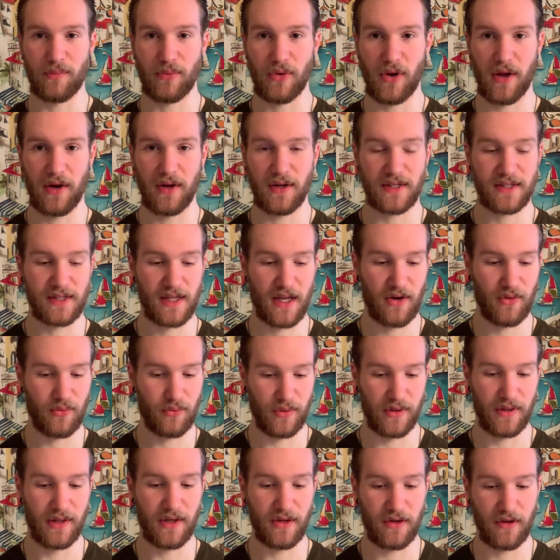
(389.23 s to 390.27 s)
products that are
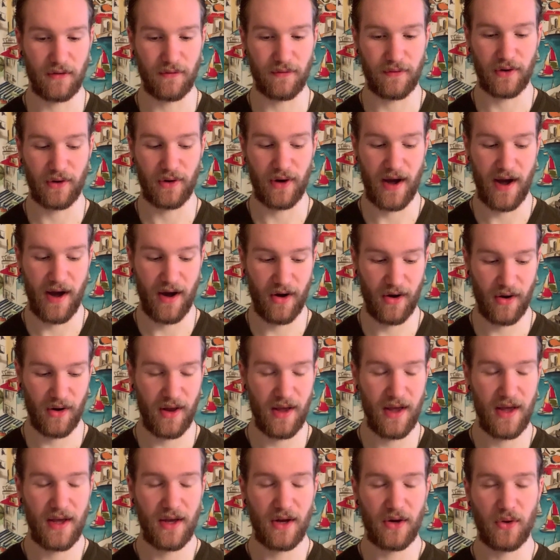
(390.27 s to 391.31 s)
really good for your hair,